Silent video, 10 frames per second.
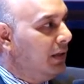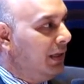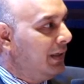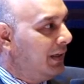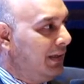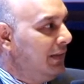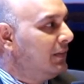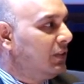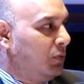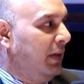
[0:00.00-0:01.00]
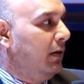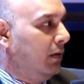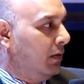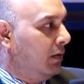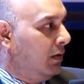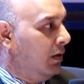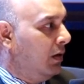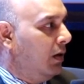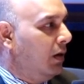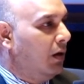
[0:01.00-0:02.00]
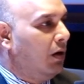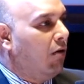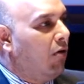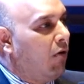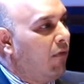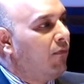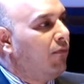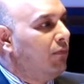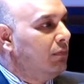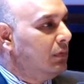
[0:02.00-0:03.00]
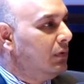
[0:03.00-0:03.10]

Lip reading: increase the speed of,